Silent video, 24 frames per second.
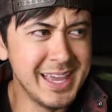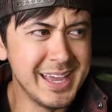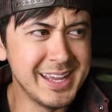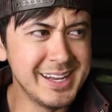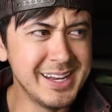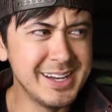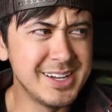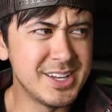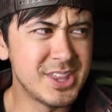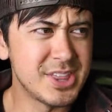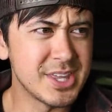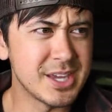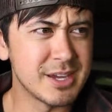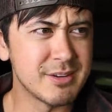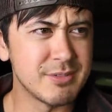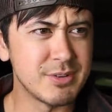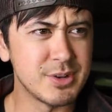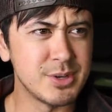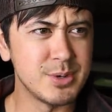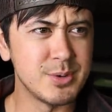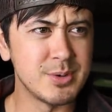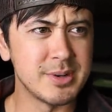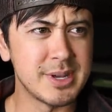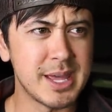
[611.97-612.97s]
I need to think of
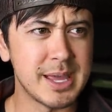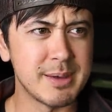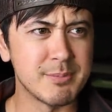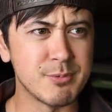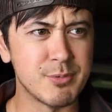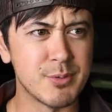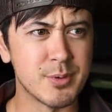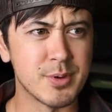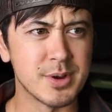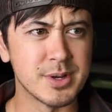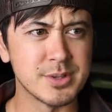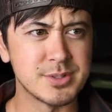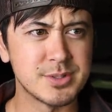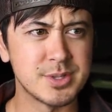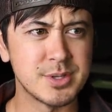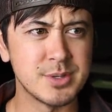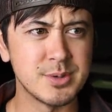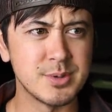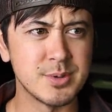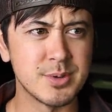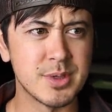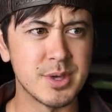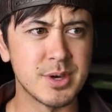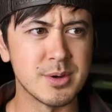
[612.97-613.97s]
a new name for it
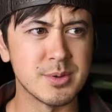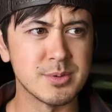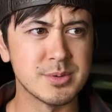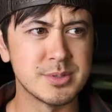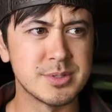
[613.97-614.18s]
too, though.